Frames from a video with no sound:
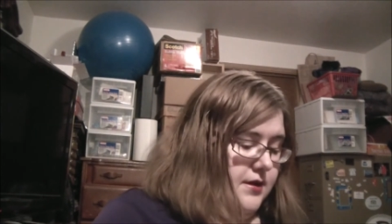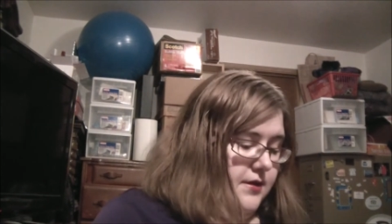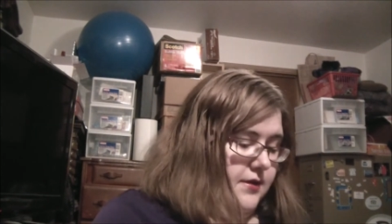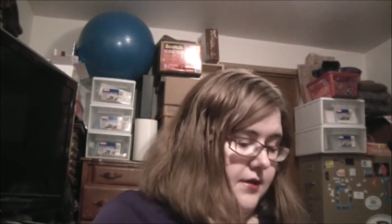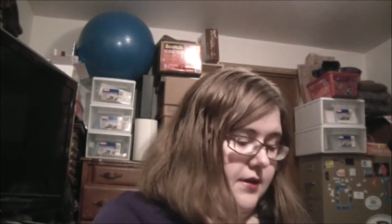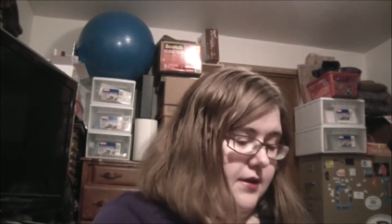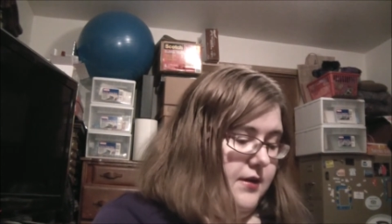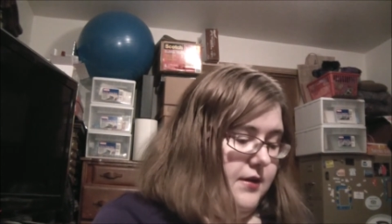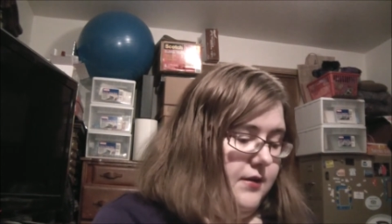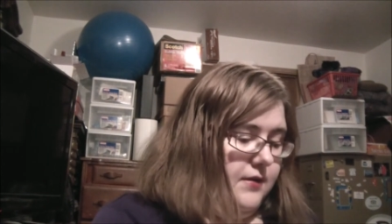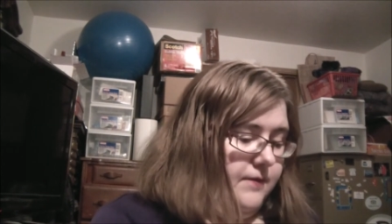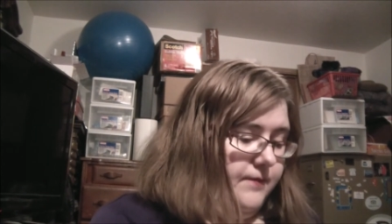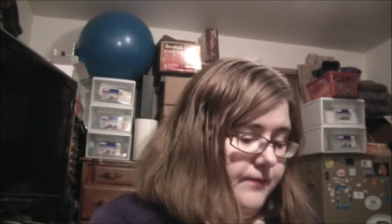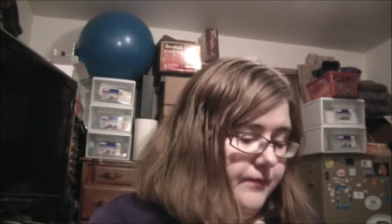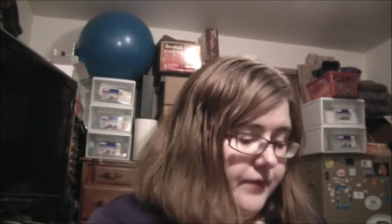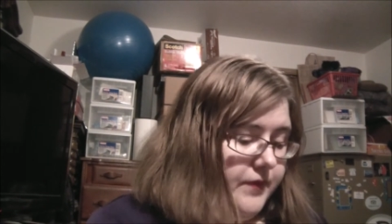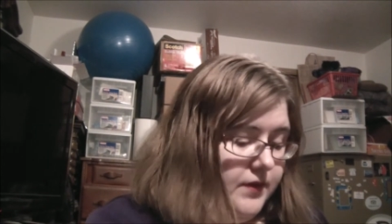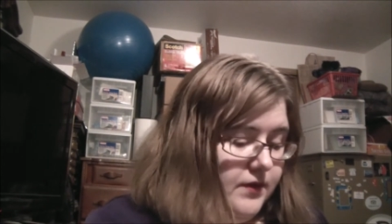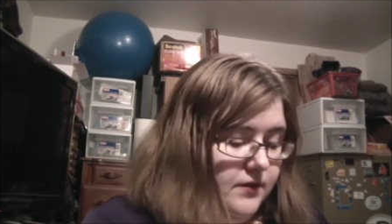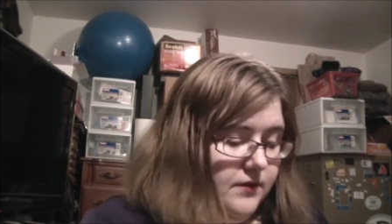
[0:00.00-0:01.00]
And
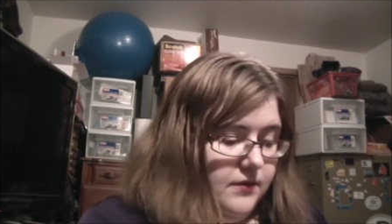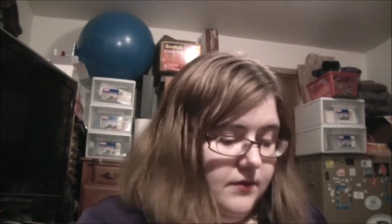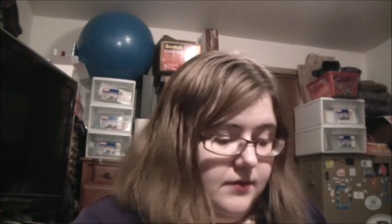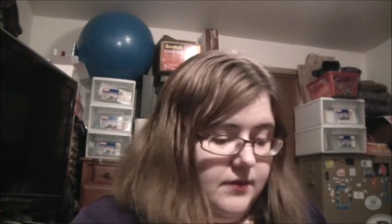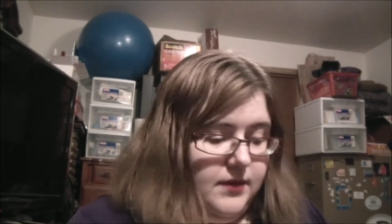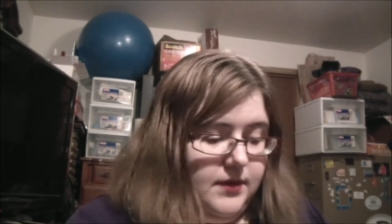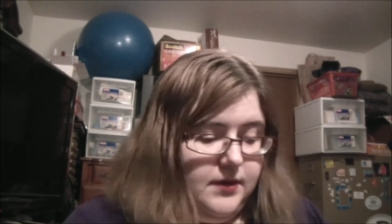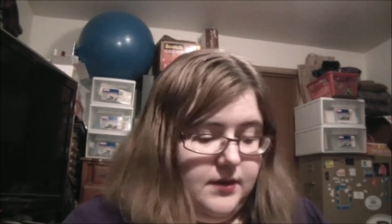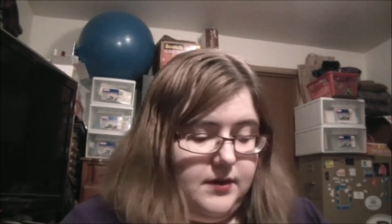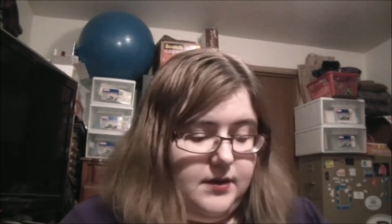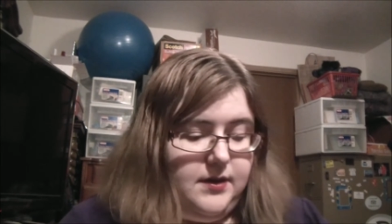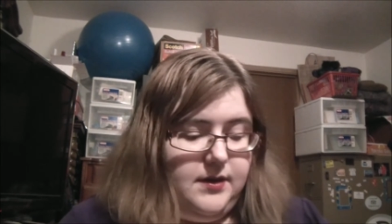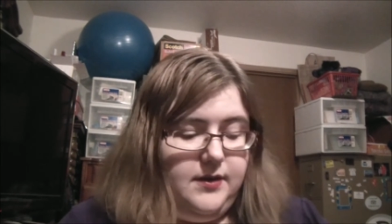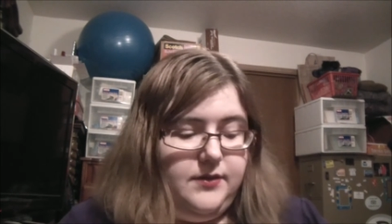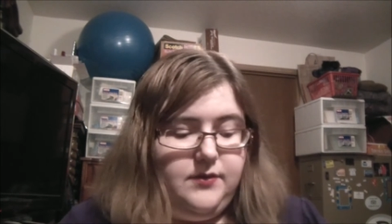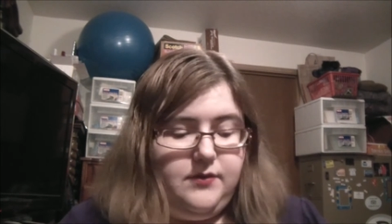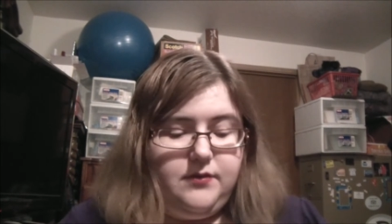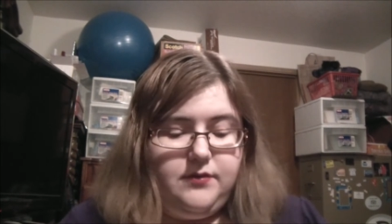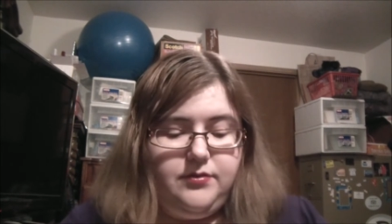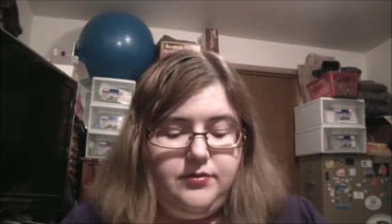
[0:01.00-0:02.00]
then the
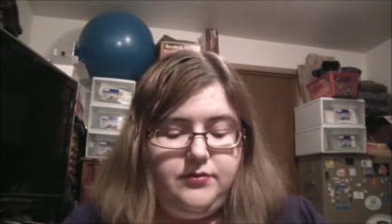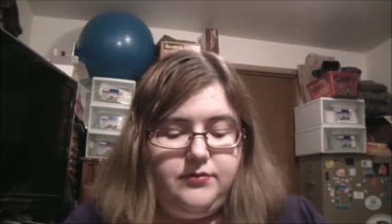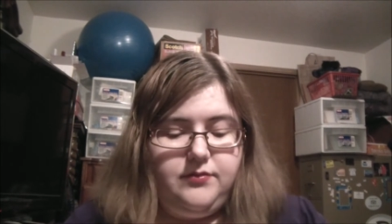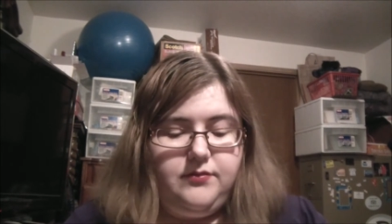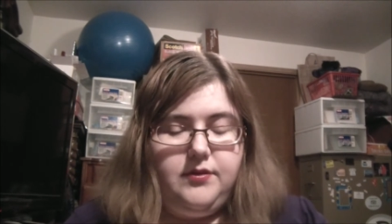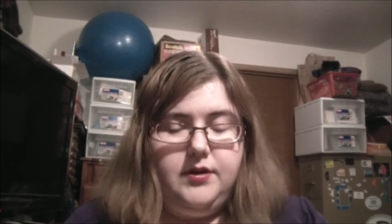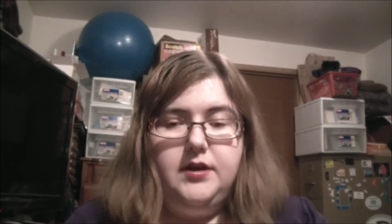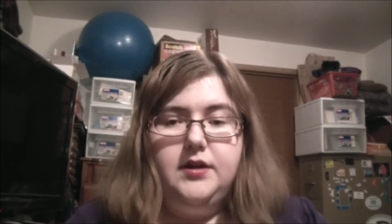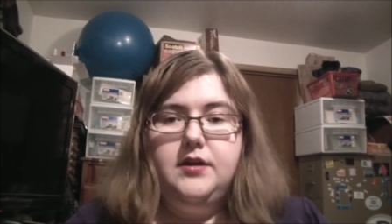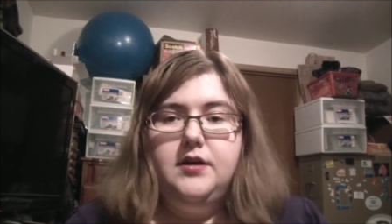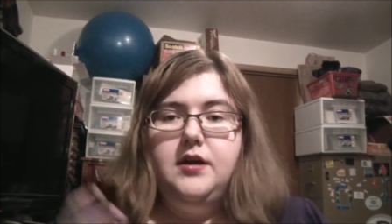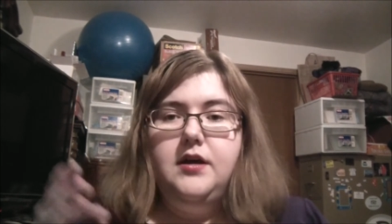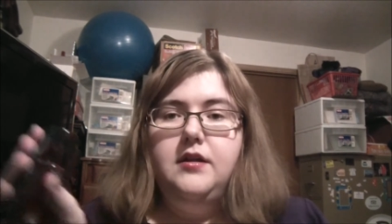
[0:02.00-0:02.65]
other three